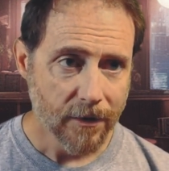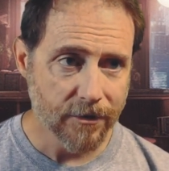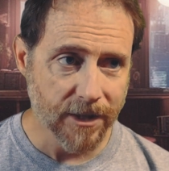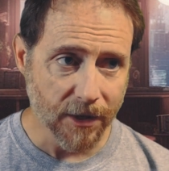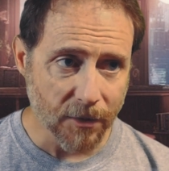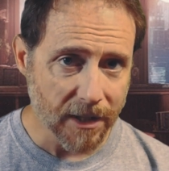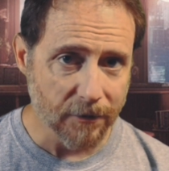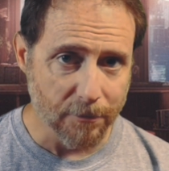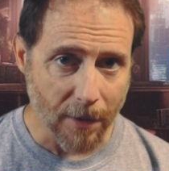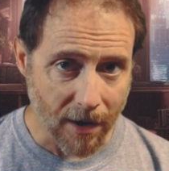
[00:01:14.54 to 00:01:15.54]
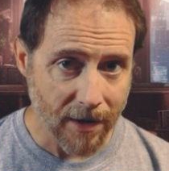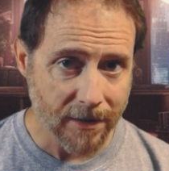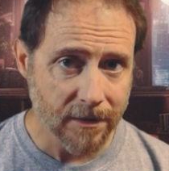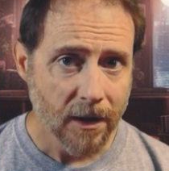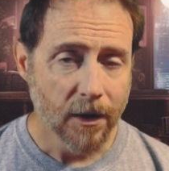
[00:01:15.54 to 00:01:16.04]
theory of
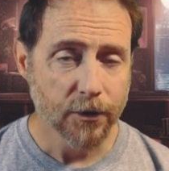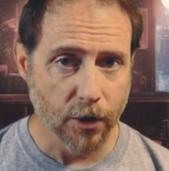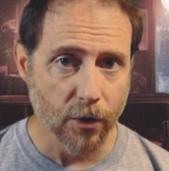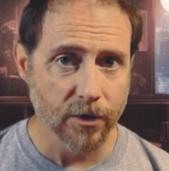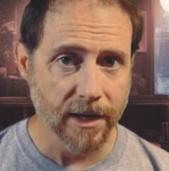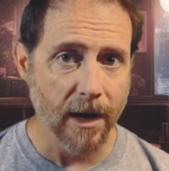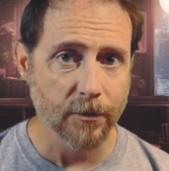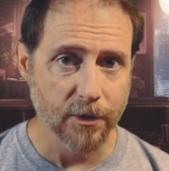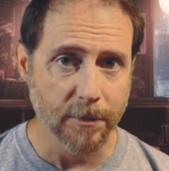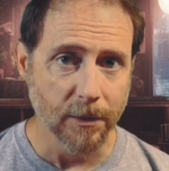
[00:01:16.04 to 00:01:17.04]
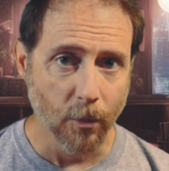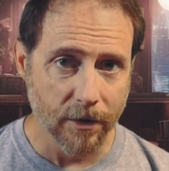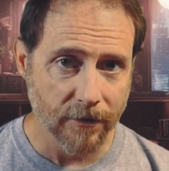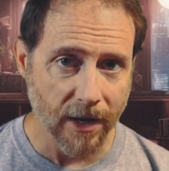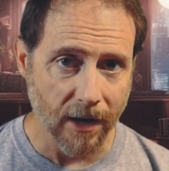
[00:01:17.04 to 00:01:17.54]
mind turned out to be
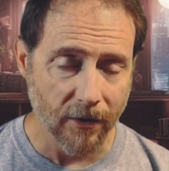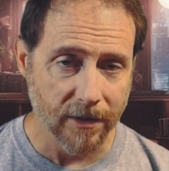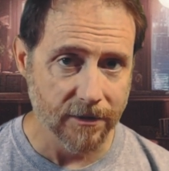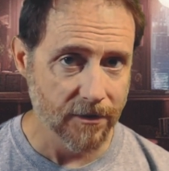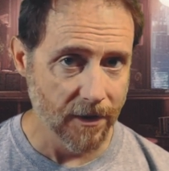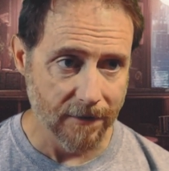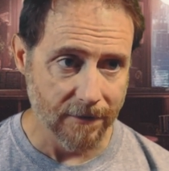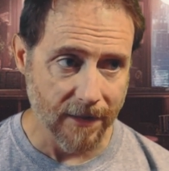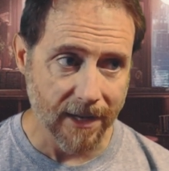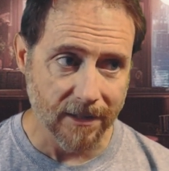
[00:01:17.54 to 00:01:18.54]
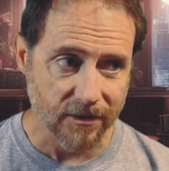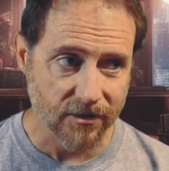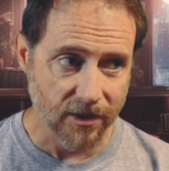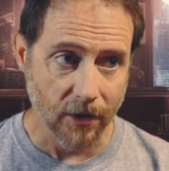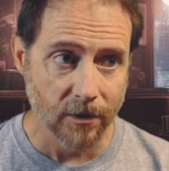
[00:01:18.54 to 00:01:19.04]
one of the areas that they
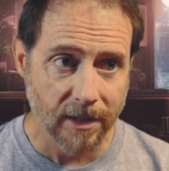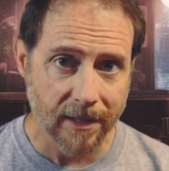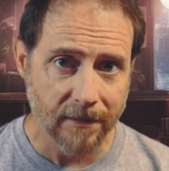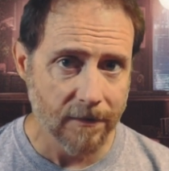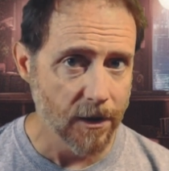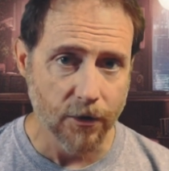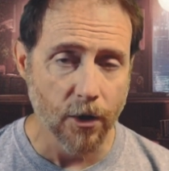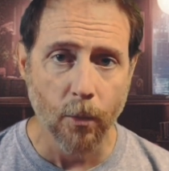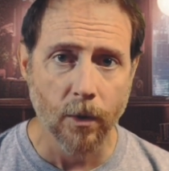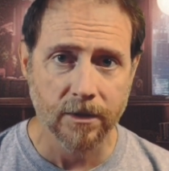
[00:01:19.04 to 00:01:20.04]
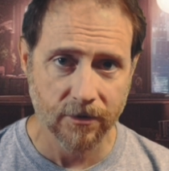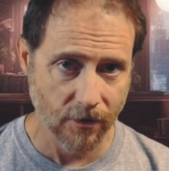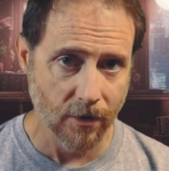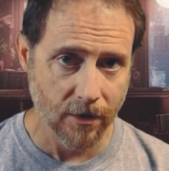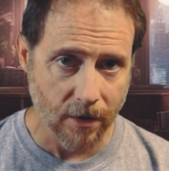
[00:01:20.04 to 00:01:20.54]
excelled in that no one
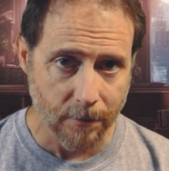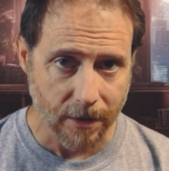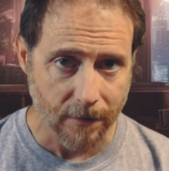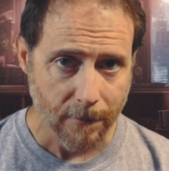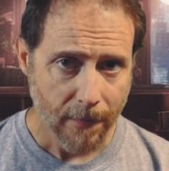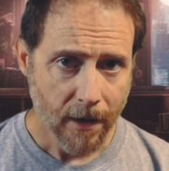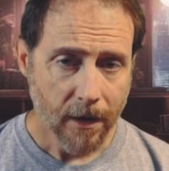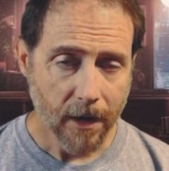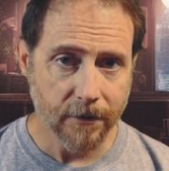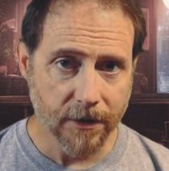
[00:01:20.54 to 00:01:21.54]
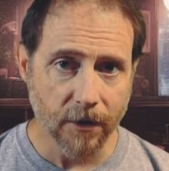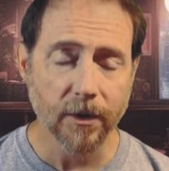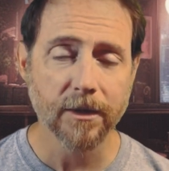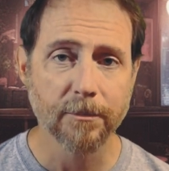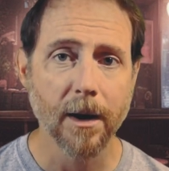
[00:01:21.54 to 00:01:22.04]
saw coming. And
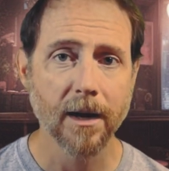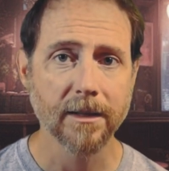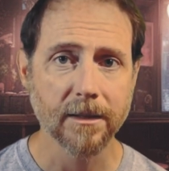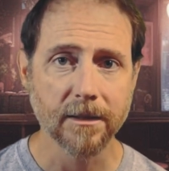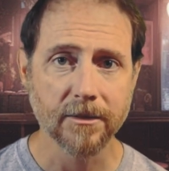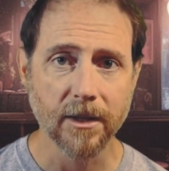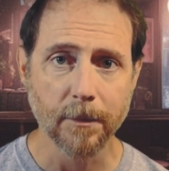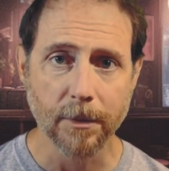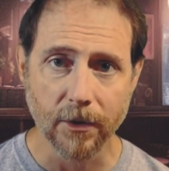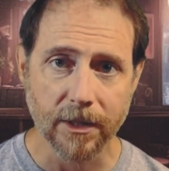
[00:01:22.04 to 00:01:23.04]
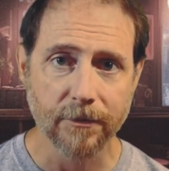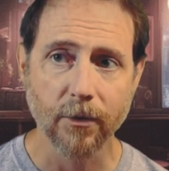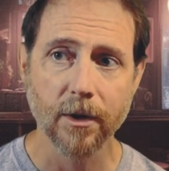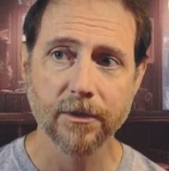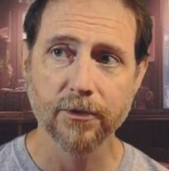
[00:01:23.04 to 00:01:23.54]
theory of mind is the ability
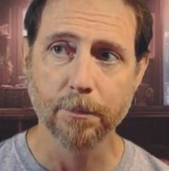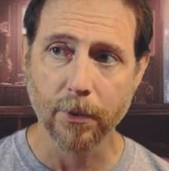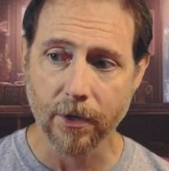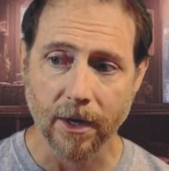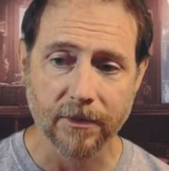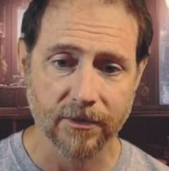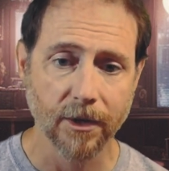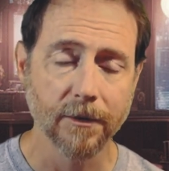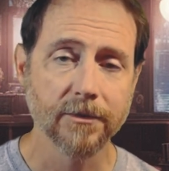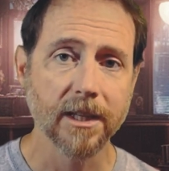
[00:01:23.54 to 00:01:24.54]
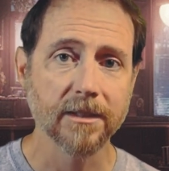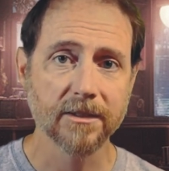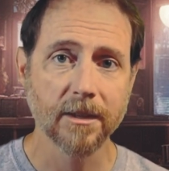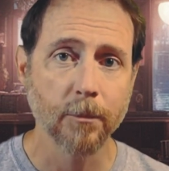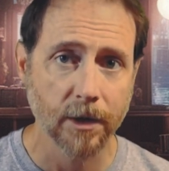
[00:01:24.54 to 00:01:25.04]
for us to put ourselves in
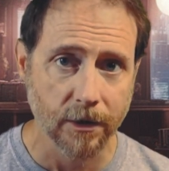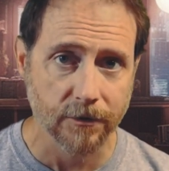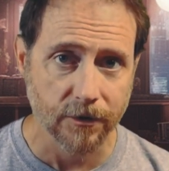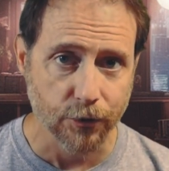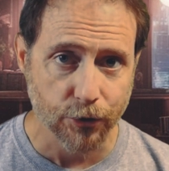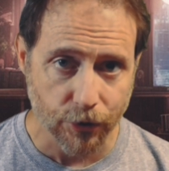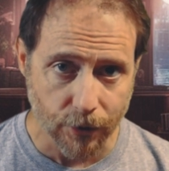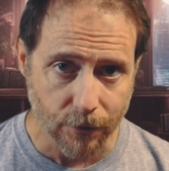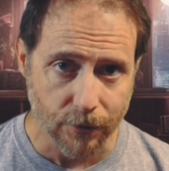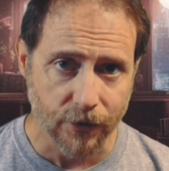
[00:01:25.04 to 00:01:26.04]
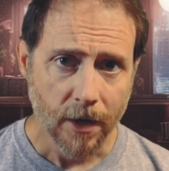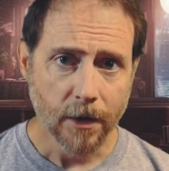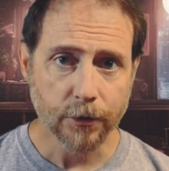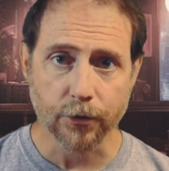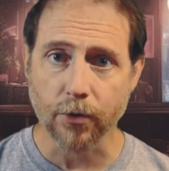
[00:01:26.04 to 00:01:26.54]
someone else's shoes,
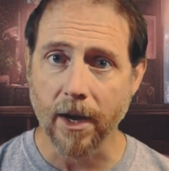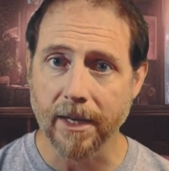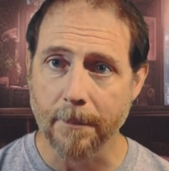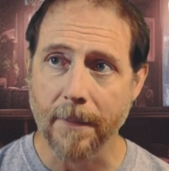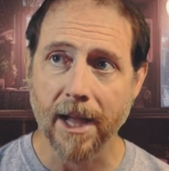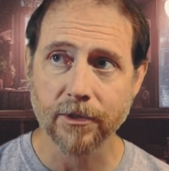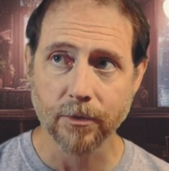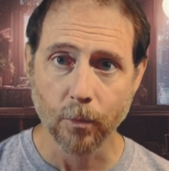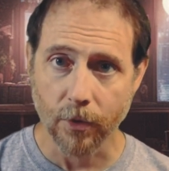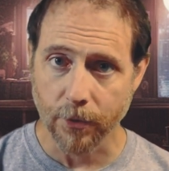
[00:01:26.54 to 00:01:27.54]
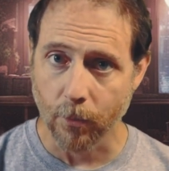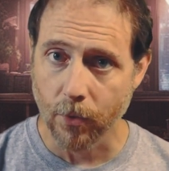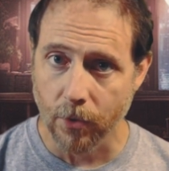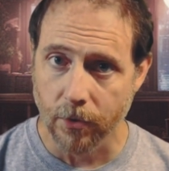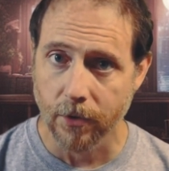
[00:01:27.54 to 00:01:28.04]
to try and imagine what the
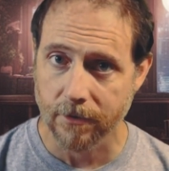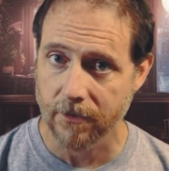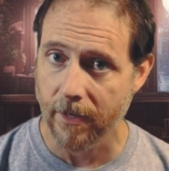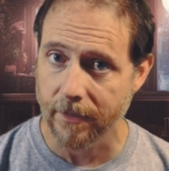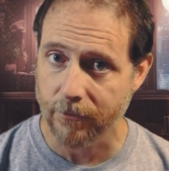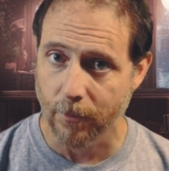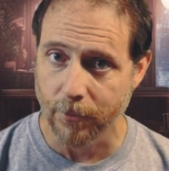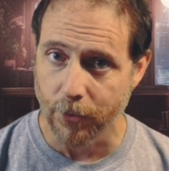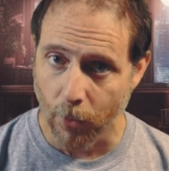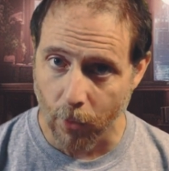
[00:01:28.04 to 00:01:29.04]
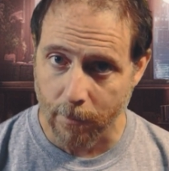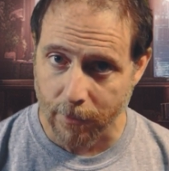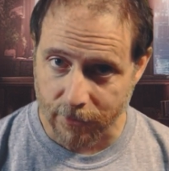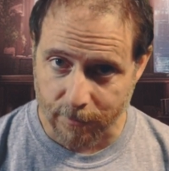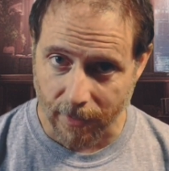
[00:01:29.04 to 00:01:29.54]
world looks like from your
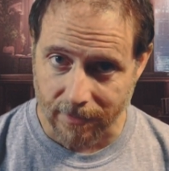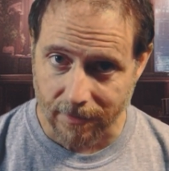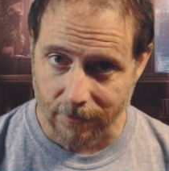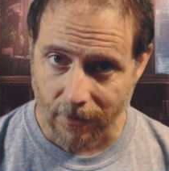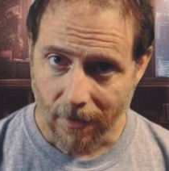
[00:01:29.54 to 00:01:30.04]
perspective.